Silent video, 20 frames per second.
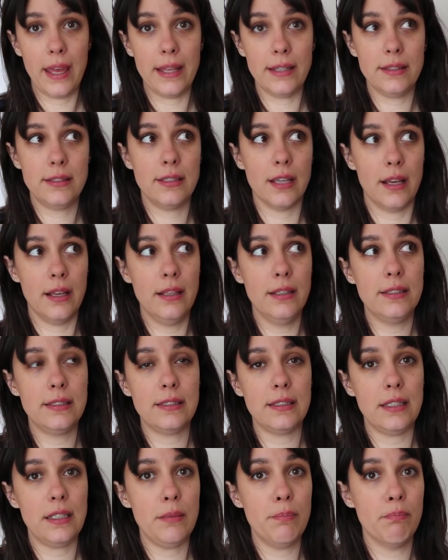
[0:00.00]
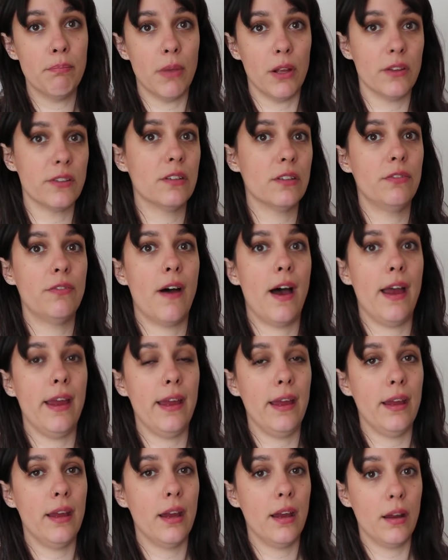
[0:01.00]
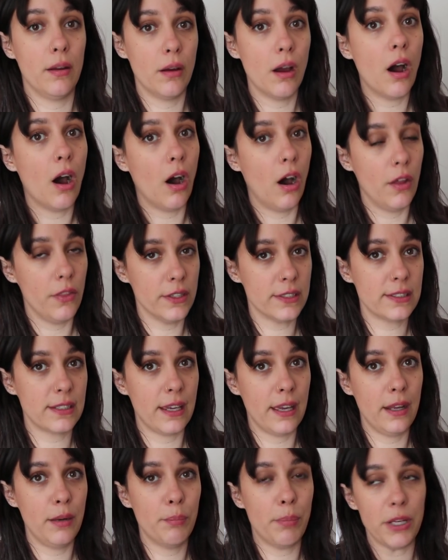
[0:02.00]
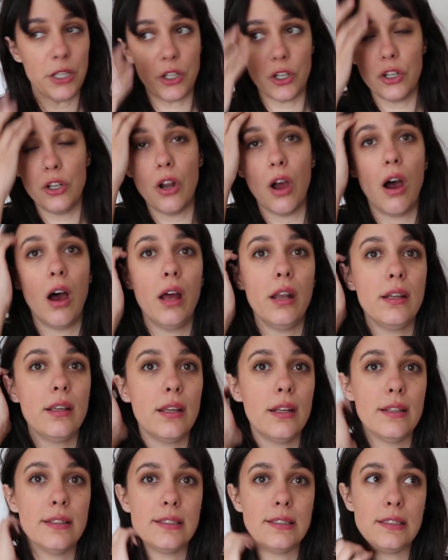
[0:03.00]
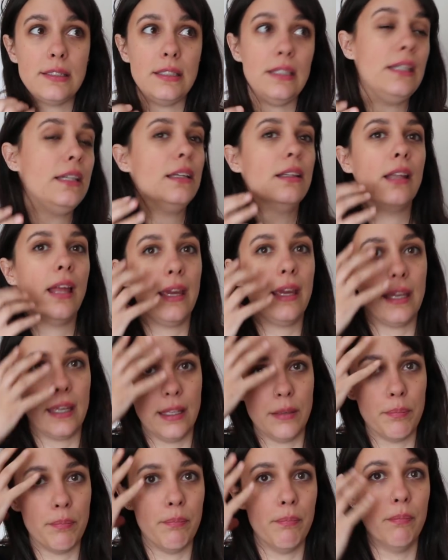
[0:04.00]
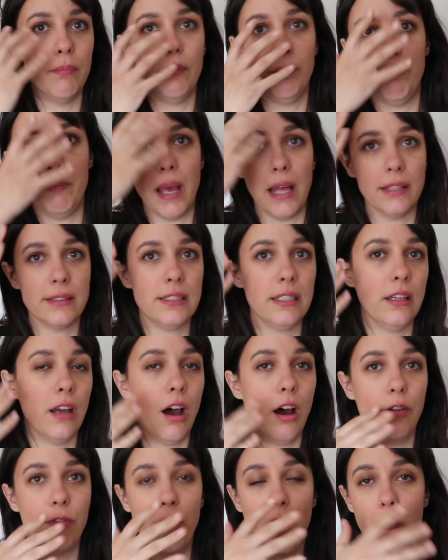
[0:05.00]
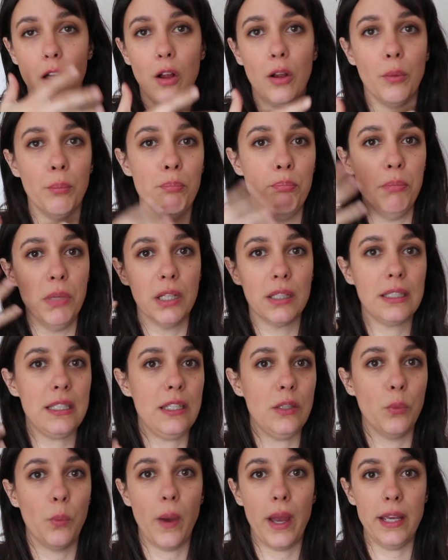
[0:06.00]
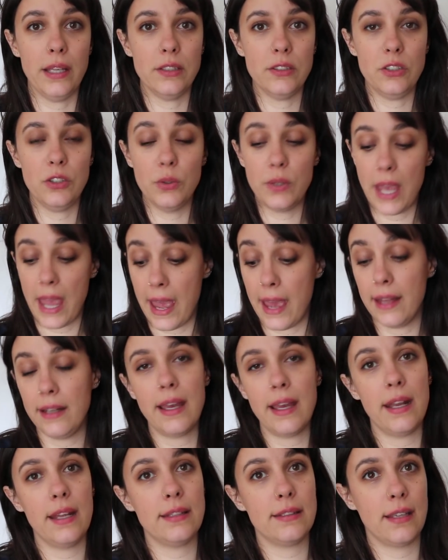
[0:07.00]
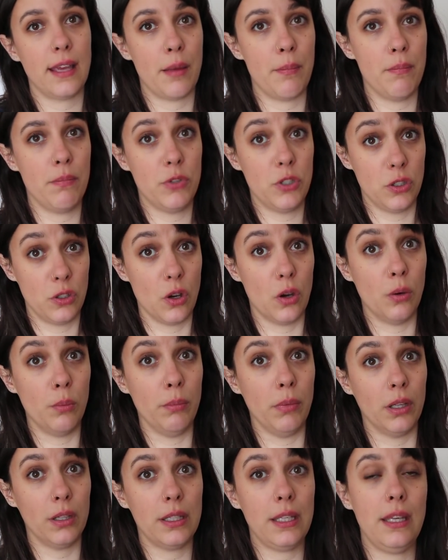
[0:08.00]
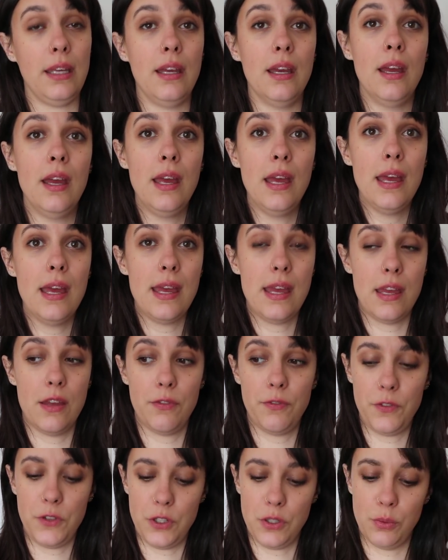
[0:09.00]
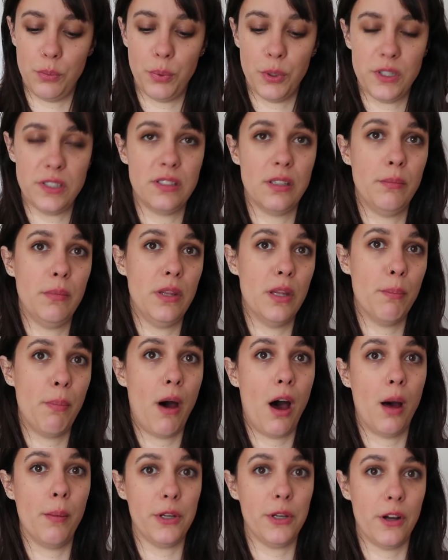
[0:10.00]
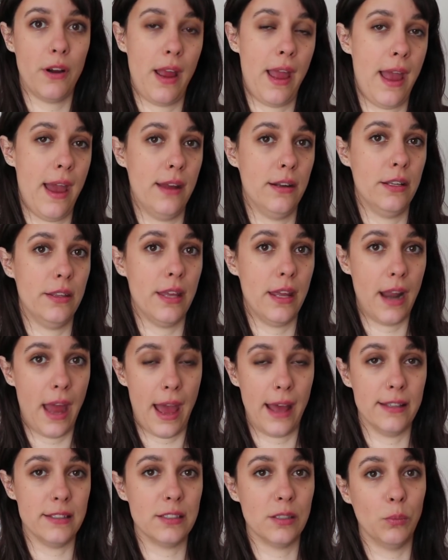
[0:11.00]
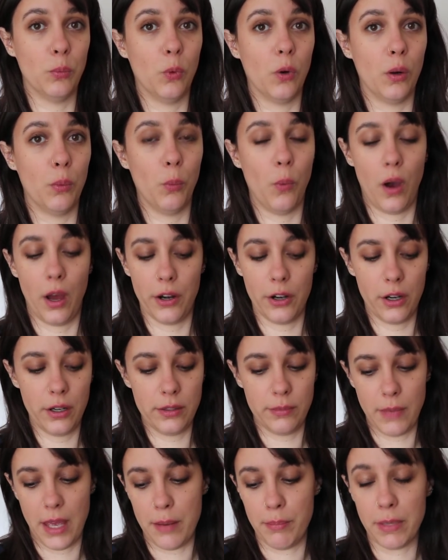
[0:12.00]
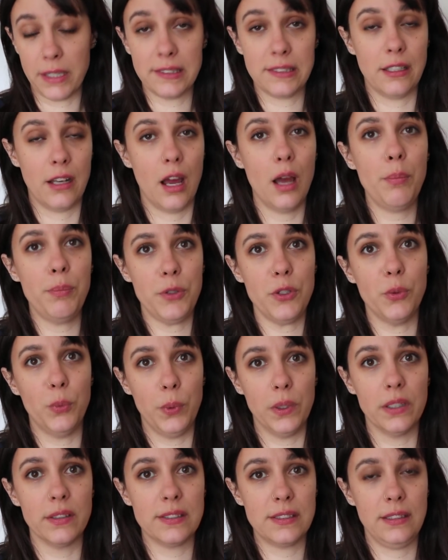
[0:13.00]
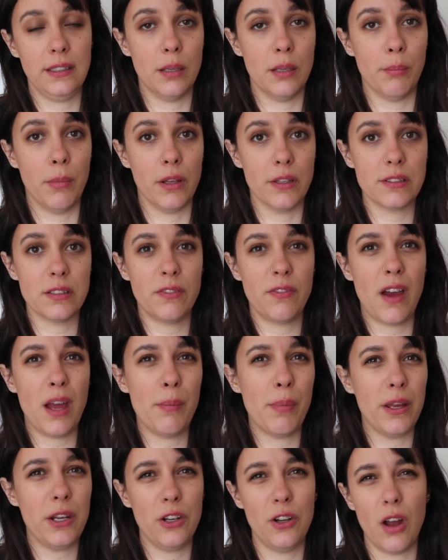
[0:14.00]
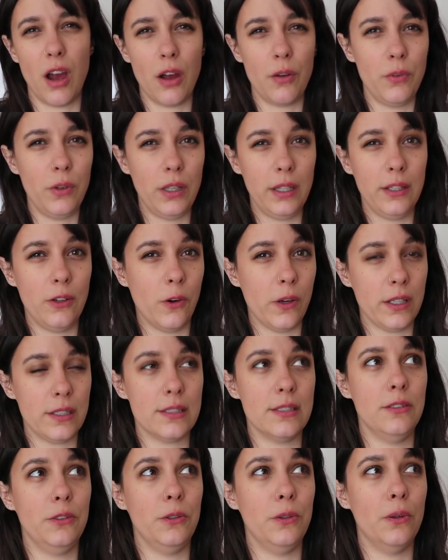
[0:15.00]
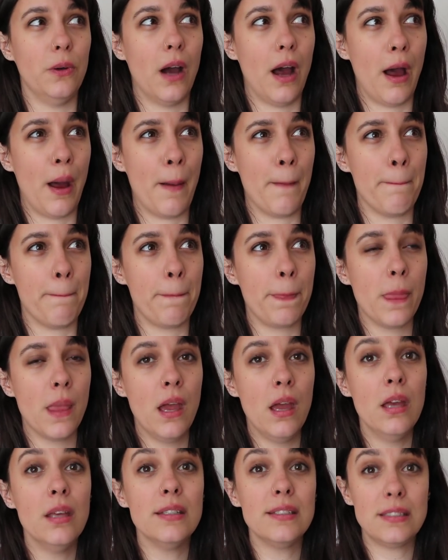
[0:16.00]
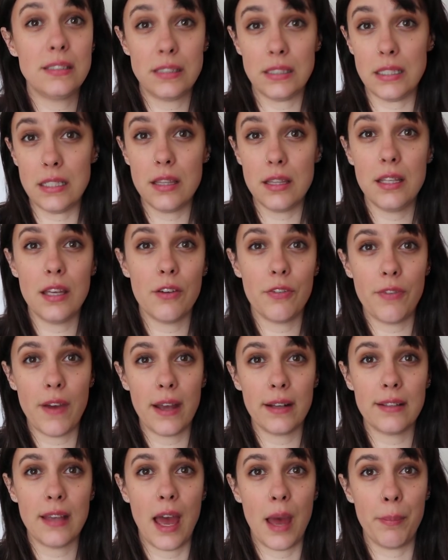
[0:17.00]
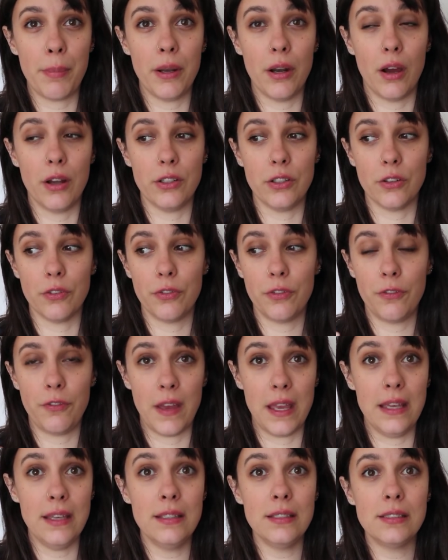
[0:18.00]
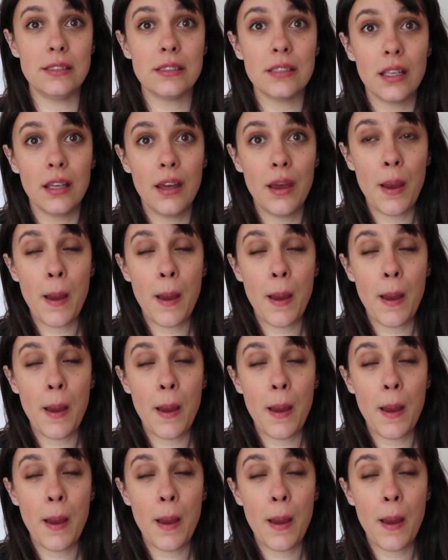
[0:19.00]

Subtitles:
it does emulsify on the skin, but you're not gonna see like it melting off all milky white. You can get it to get to go milky if you put some in the palm of your hand and then add some warm water and mix it up. You will see it emulsify, but you're not really going to see the effect happen on your face,